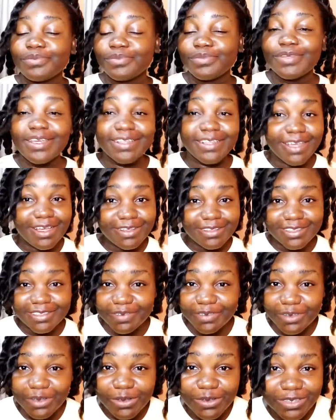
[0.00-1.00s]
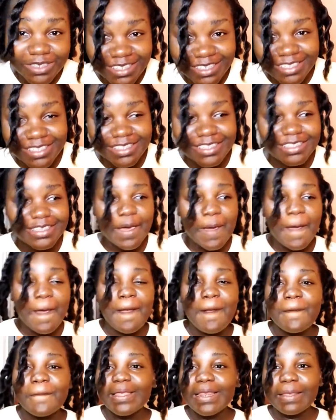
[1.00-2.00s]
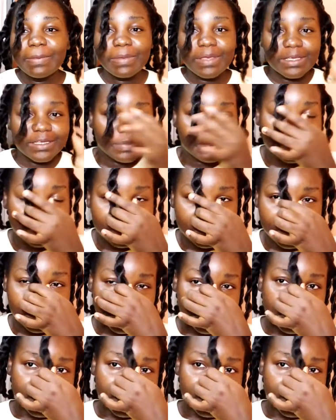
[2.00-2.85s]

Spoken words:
technical difficulties. But let me explain.